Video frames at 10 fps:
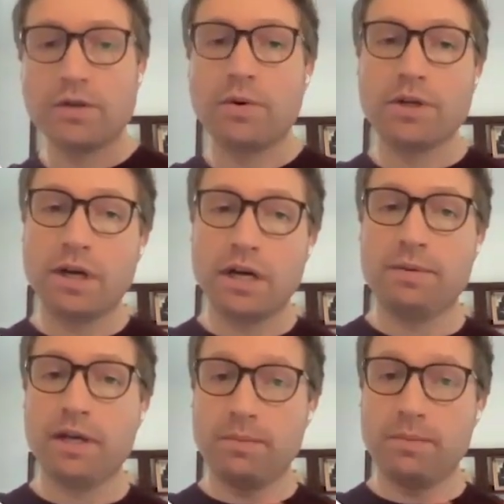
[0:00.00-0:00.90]
So when we talk
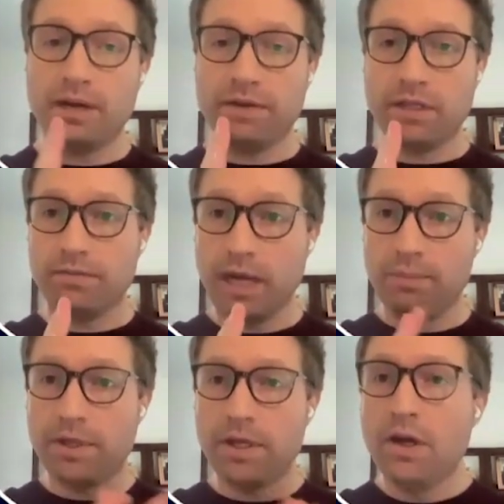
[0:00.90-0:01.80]
about the benefits of
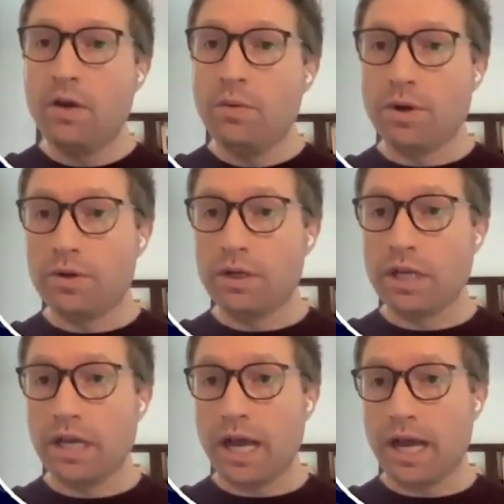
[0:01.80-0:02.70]
depth, we are
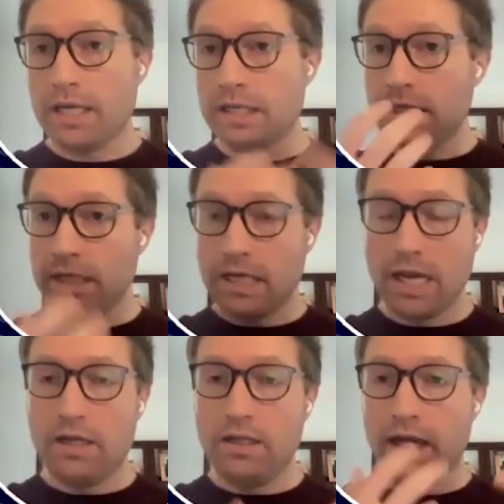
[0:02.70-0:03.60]
looking at
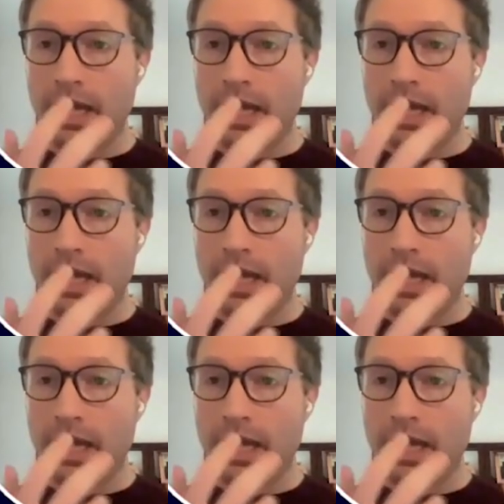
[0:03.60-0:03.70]
detail